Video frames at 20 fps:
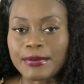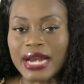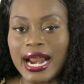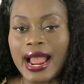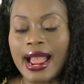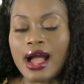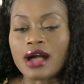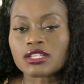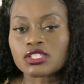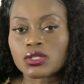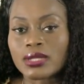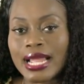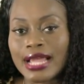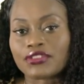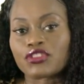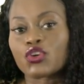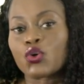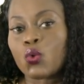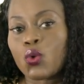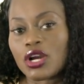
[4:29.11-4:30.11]
but I also
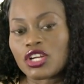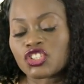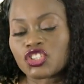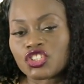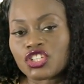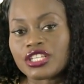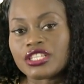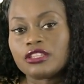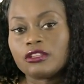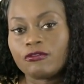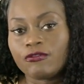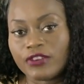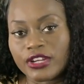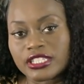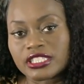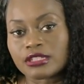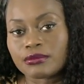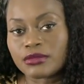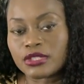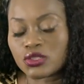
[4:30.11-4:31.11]
have to question the
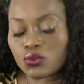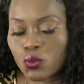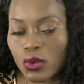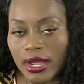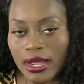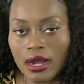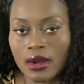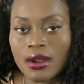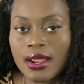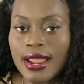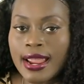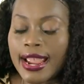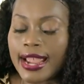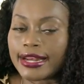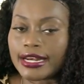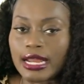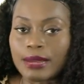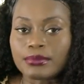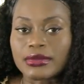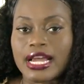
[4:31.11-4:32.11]
victim as well.
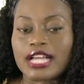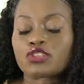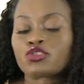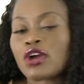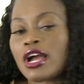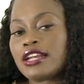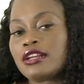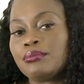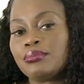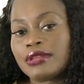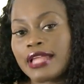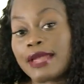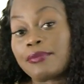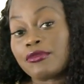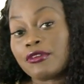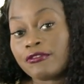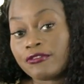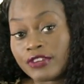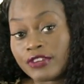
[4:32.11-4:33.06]
And I'm not trying to blame the